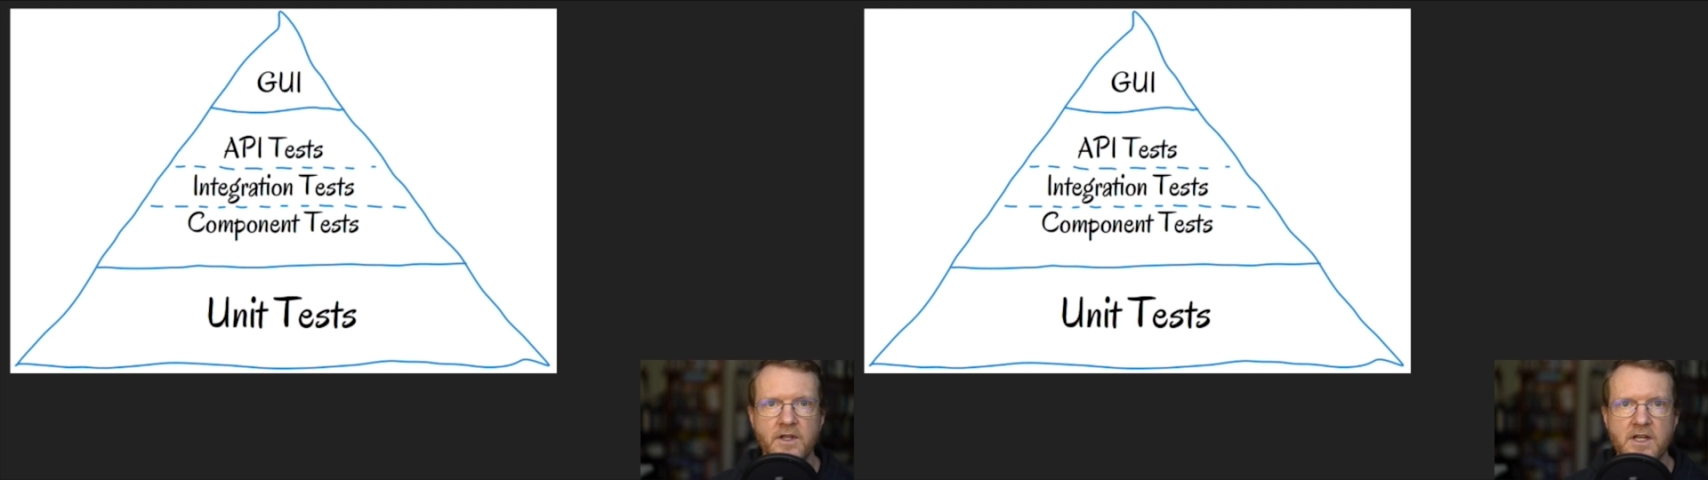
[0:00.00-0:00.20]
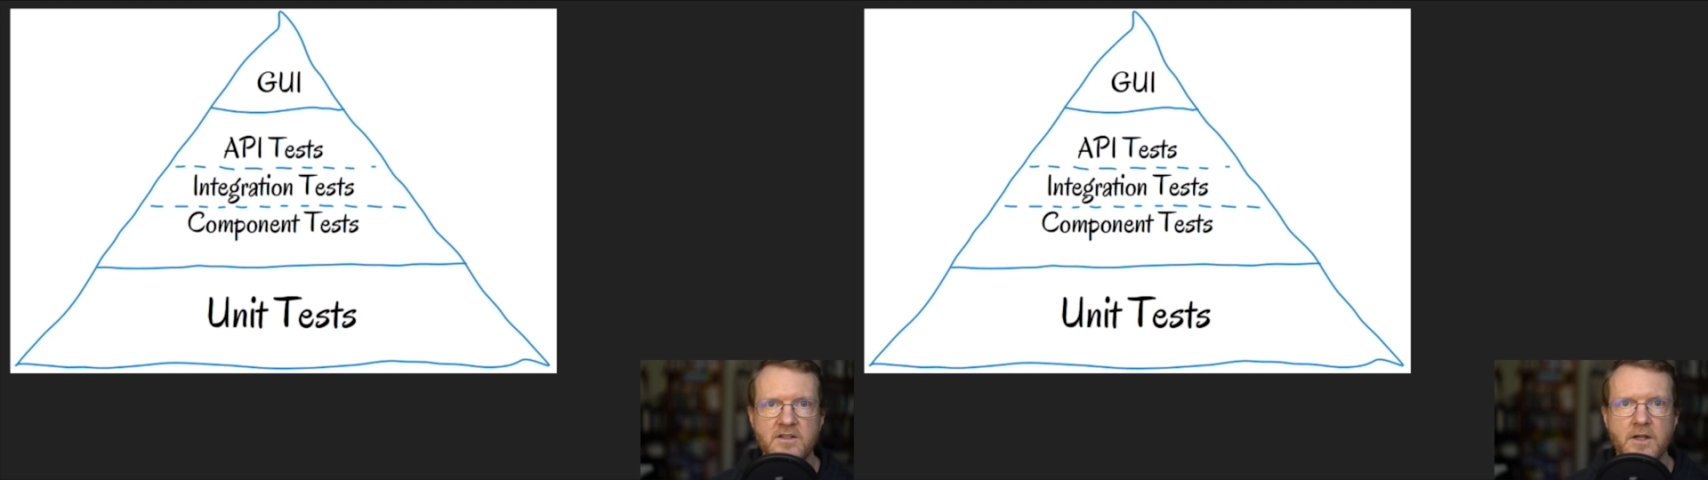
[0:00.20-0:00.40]

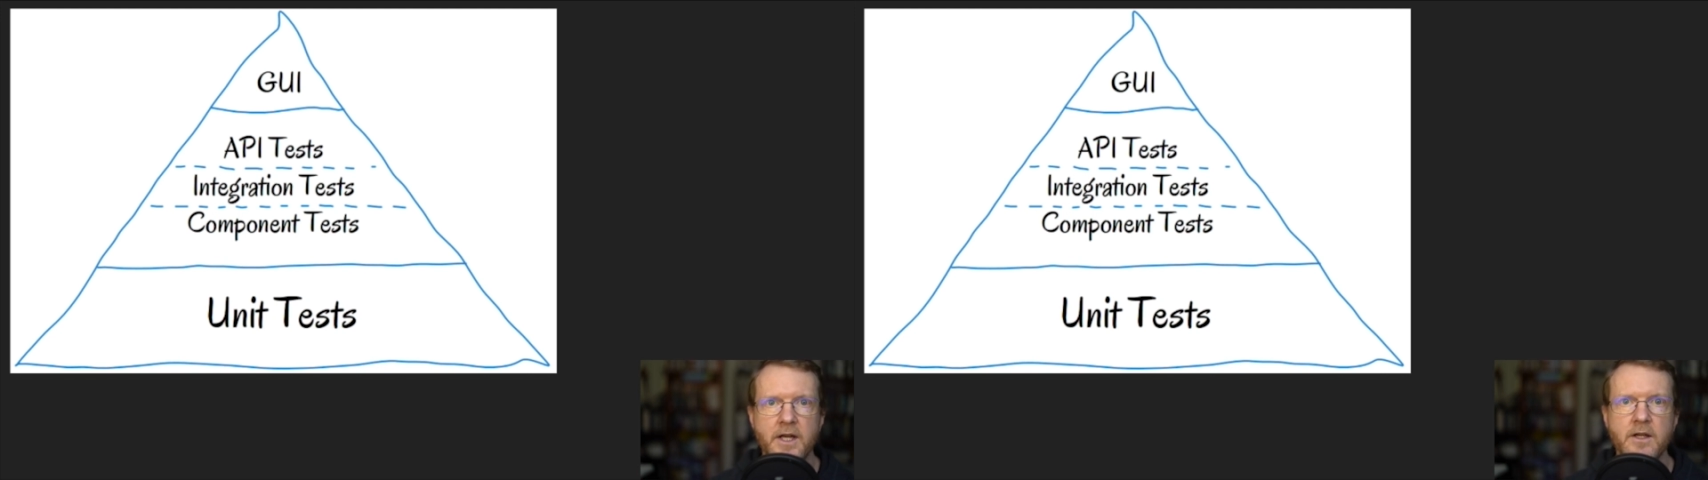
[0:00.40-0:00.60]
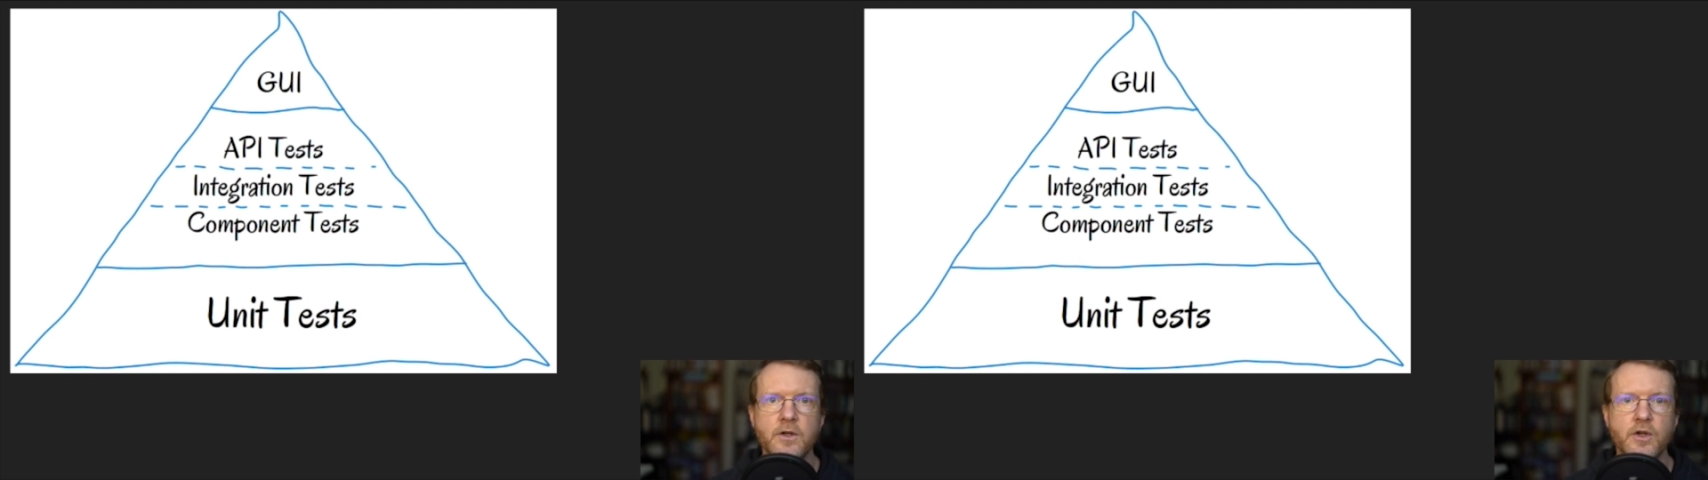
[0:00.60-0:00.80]
things
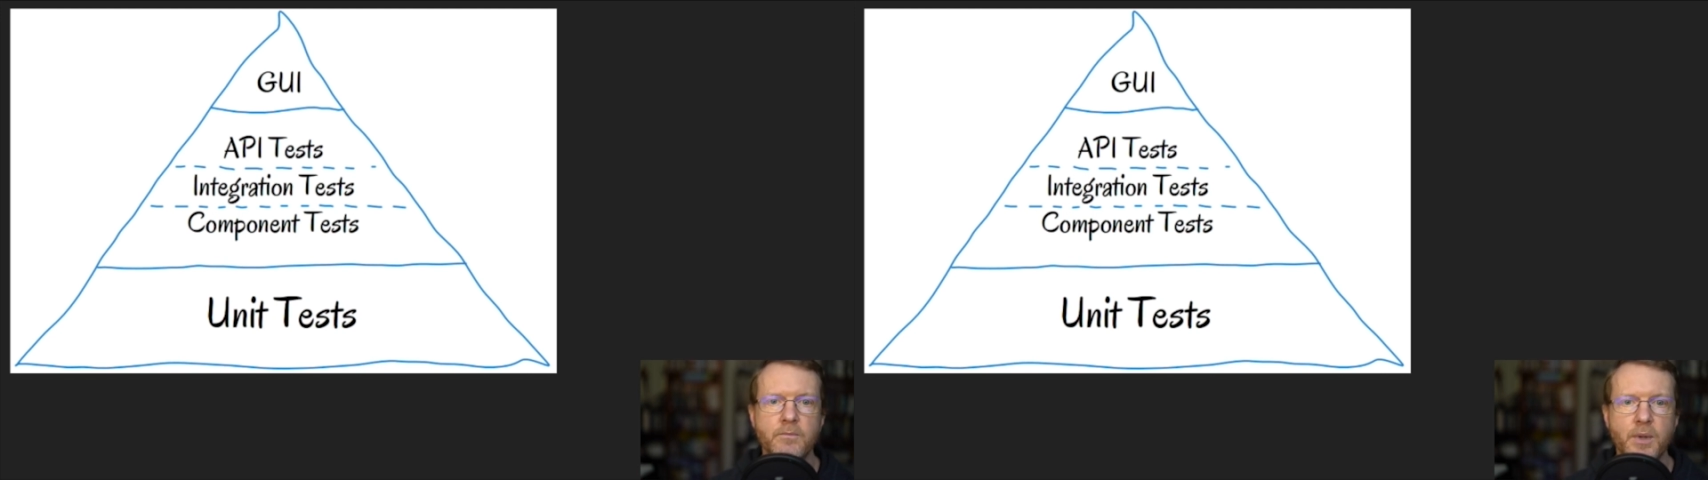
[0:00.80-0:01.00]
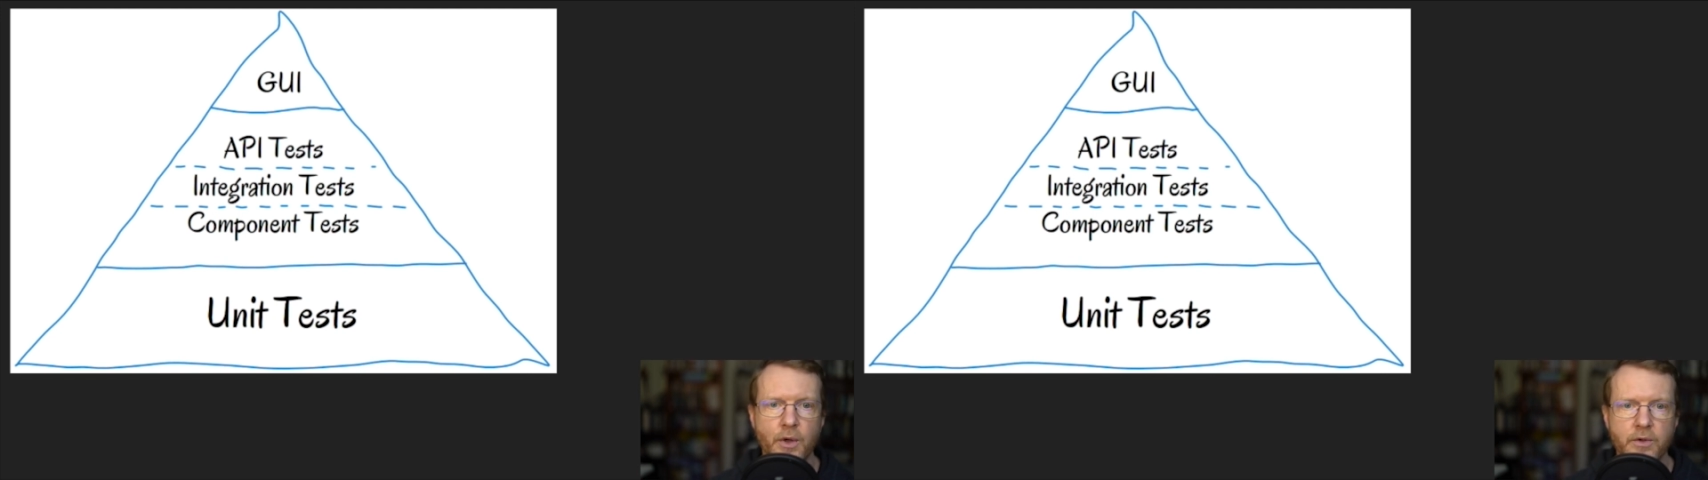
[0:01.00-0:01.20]
like
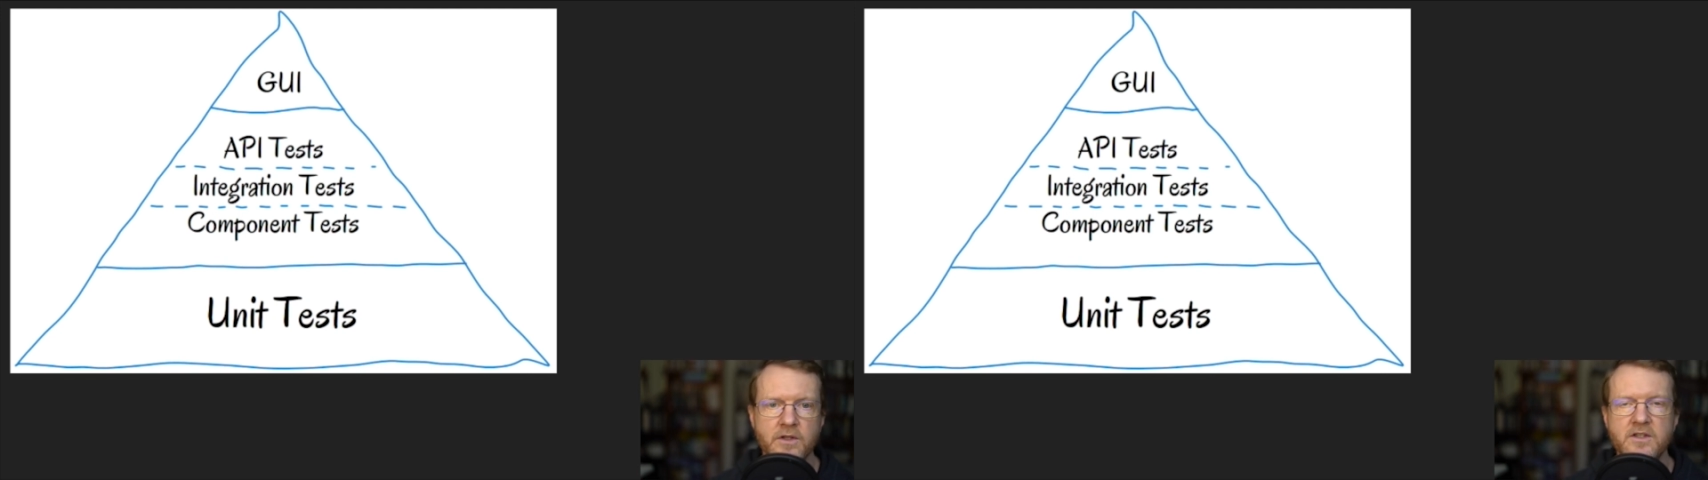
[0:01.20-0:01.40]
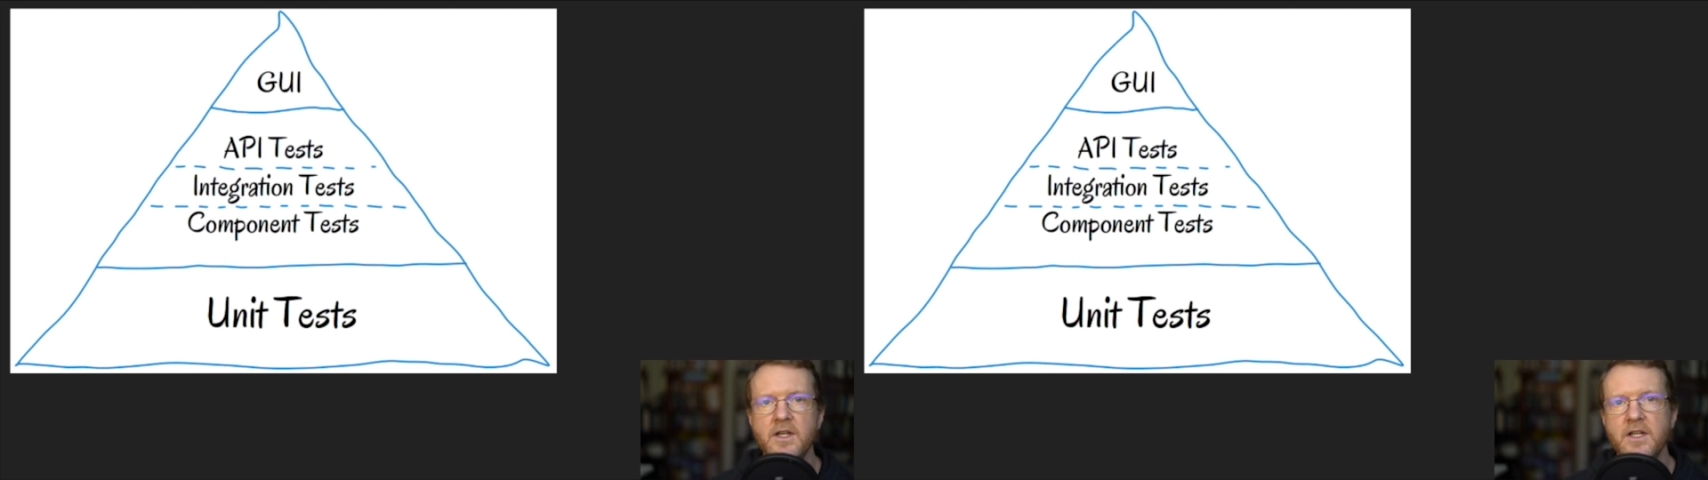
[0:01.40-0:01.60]
component,